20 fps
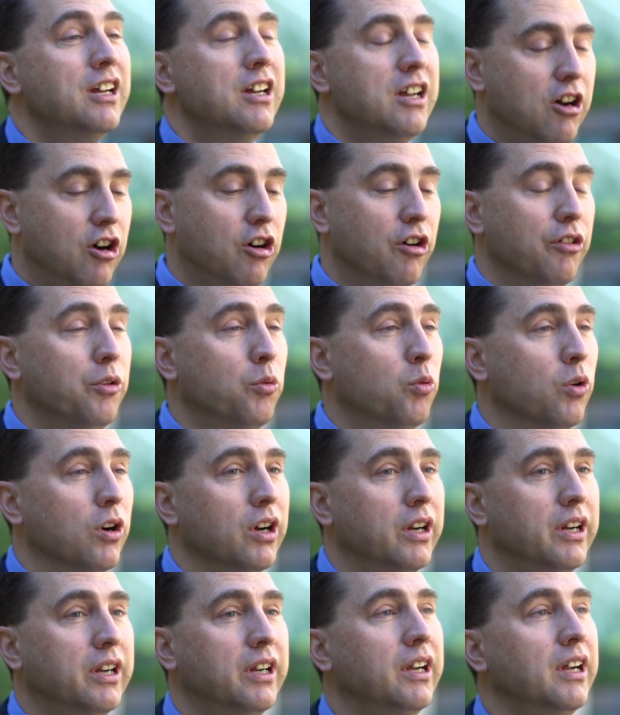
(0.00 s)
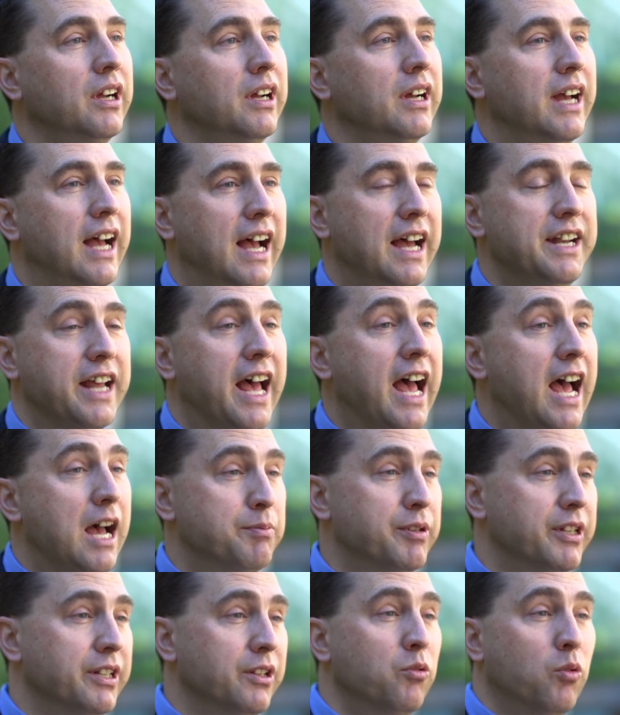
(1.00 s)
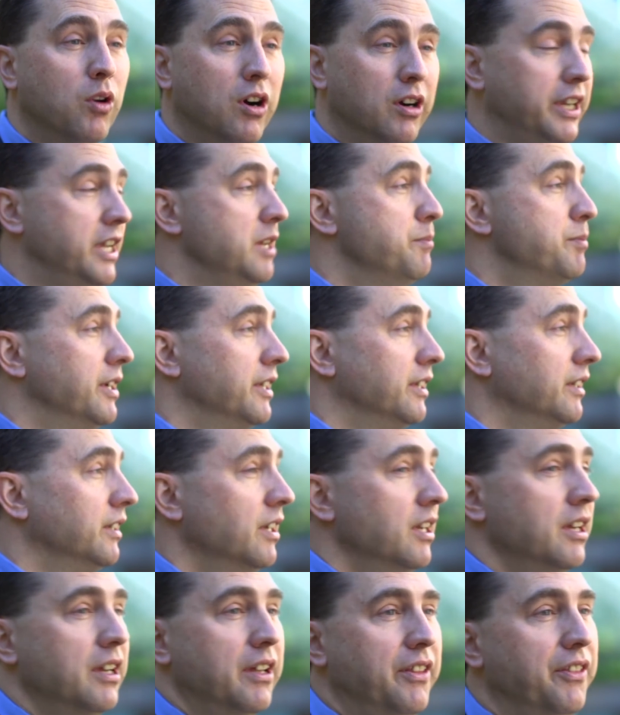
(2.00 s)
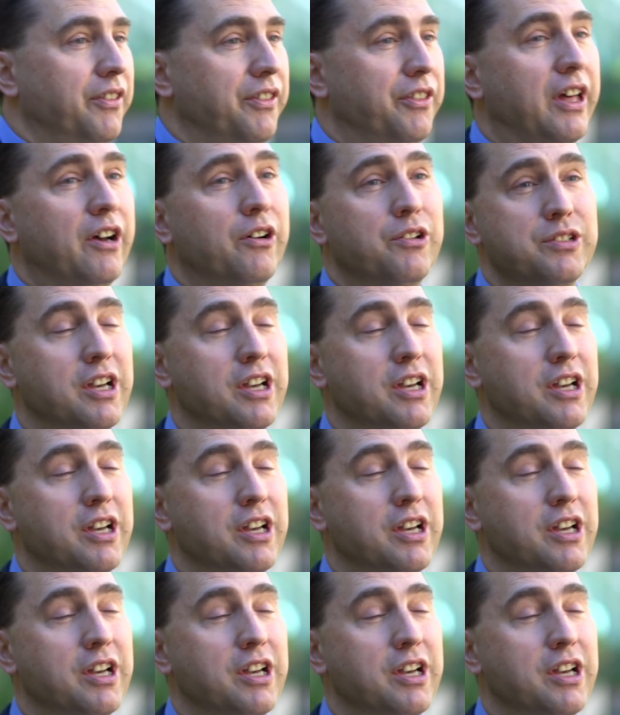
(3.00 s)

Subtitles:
All the work had to happen while keeping those